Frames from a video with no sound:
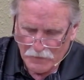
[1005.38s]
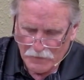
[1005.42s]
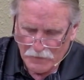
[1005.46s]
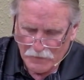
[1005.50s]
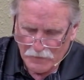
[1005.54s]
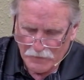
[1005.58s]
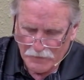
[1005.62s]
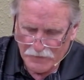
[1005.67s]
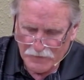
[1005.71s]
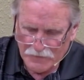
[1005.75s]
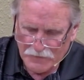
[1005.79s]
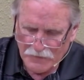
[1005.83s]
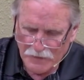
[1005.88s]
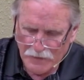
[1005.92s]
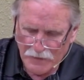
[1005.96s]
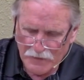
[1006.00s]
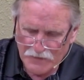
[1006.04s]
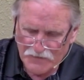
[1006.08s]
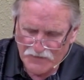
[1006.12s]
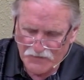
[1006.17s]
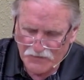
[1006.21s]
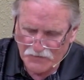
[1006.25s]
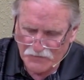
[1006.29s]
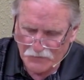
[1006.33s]
Then
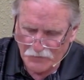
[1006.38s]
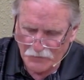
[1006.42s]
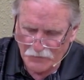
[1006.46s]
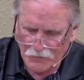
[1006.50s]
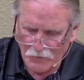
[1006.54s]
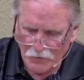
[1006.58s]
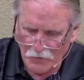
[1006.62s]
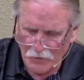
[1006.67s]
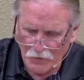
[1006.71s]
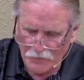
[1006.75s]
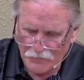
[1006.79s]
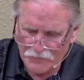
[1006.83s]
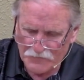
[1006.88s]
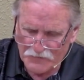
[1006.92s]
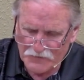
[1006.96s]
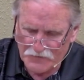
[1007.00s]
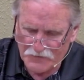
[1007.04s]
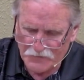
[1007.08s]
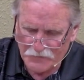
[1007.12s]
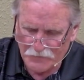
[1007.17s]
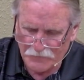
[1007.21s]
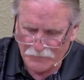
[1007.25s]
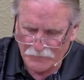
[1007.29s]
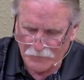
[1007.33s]
Asa took all the
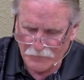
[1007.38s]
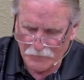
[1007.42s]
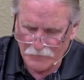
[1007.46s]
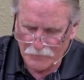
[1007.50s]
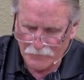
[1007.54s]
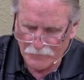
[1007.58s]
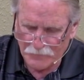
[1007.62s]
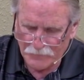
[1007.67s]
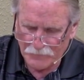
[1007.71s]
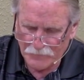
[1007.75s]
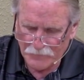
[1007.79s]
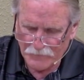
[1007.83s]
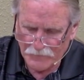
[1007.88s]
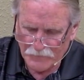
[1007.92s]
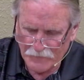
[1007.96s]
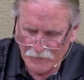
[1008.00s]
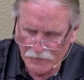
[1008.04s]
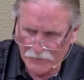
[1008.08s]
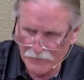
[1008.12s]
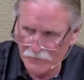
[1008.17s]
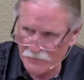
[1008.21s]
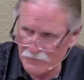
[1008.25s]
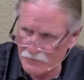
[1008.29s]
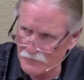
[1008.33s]
silver. Now,
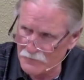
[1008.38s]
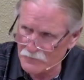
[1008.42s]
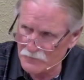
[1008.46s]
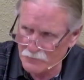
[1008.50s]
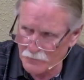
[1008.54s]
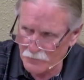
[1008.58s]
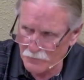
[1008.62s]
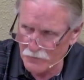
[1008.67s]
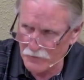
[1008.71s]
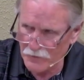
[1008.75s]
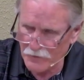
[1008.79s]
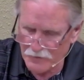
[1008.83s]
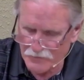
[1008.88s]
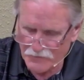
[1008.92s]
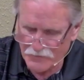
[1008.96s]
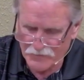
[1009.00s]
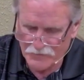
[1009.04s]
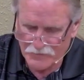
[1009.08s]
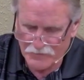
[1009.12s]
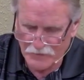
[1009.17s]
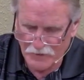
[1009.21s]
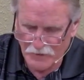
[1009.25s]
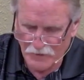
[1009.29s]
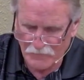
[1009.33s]
here's where Asa's
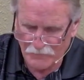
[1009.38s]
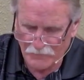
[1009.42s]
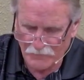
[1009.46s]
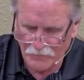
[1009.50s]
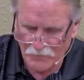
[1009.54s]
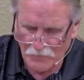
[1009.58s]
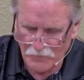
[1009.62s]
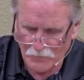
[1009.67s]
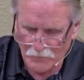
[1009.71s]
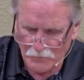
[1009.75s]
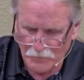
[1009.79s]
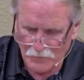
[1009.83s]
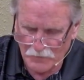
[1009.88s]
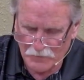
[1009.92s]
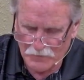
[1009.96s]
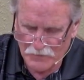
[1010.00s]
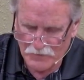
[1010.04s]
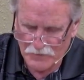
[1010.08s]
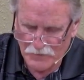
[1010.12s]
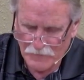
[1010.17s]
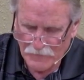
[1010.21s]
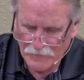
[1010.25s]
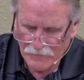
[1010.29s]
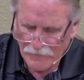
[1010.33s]
downfall was.
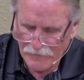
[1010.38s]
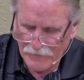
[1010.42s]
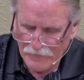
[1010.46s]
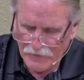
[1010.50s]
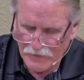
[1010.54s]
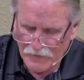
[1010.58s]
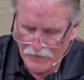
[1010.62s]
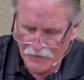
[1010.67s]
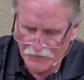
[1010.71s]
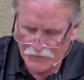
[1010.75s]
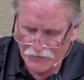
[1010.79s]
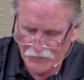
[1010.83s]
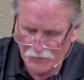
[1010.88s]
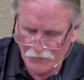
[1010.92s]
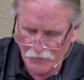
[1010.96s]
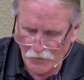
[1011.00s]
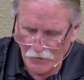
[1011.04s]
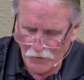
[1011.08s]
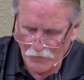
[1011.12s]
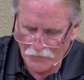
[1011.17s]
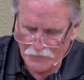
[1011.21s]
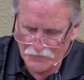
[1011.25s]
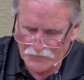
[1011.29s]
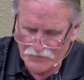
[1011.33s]
He took
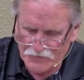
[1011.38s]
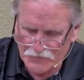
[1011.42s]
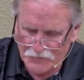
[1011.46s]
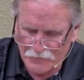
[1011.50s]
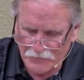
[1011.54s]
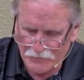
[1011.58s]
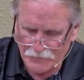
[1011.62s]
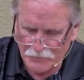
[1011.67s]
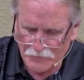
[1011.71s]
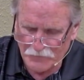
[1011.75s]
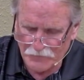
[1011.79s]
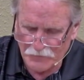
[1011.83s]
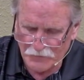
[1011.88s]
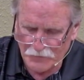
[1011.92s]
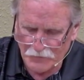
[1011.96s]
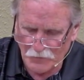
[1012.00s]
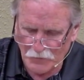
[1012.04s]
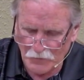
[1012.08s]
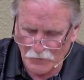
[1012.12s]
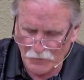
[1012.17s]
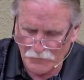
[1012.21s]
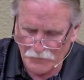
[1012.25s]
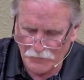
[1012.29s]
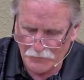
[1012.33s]
all the silver and the
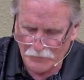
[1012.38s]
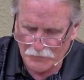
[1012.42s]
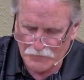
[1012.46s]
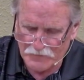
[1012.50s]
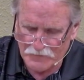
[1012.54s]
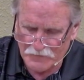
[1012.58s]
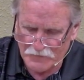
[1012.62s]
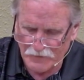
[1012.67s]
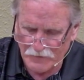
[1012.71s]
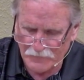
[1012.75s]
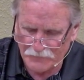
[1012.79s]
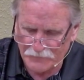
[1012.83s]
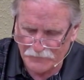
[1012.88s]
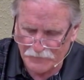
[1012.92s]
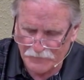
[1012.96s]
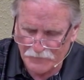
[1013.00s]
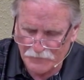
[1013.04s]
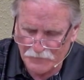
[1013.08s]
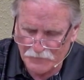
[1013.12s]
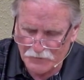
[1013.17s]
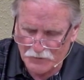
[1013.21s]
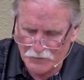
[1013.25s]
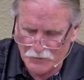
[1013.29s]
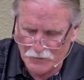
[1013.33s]
gold that was left in the
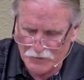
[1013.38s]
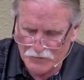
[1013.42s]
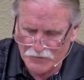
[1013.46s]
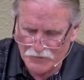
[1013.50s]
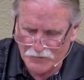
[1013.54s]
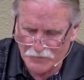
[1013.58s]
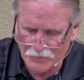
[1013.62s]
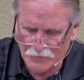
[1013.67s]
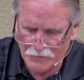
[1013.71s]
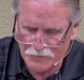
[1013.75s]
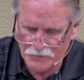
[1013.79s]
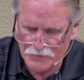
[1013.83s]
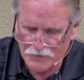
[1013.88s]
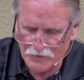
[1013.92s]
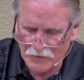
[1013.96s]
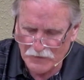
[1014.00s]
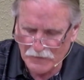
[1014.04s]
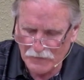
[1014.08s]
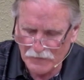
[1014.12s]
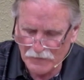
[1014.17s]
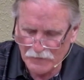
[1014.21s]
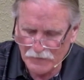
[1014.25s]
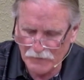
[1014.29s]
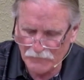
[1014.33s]
treasuries
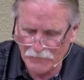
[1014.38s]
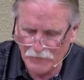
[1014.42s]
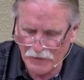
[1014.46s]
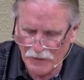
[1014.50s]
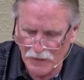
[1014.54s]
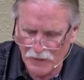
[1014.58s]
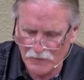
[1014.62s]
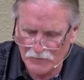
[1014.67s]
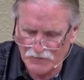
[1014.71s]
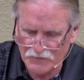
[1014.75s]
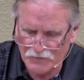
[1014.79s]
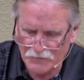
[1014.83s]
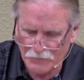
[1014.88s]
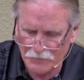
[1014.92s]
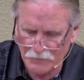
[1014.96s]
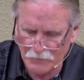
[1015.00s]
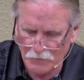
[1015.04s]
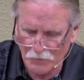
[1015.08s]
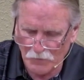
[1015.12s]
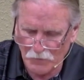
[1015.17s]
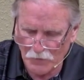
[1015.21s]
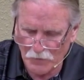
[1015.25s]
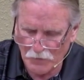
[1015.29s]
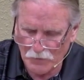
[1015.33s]
of the house of the
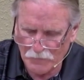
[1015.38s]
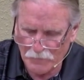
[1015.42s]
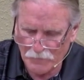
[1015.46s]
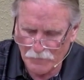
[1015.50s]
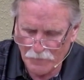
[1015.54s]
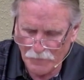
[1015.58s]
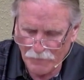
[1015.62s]
Lord